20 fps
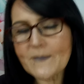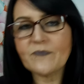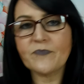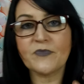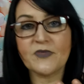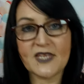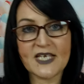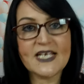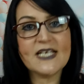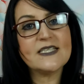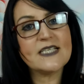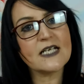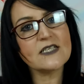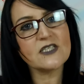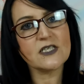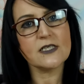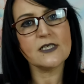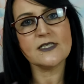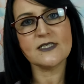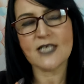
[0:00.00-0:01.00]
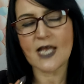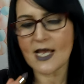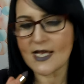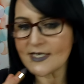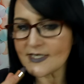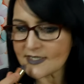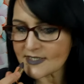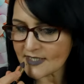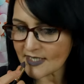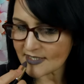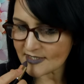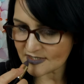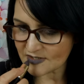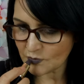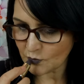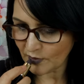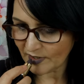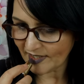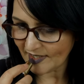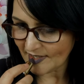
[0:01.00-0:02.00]
These actually taste like
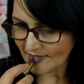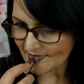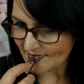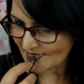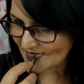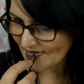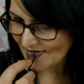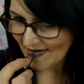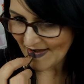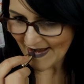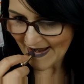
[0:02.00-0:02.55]
sweets.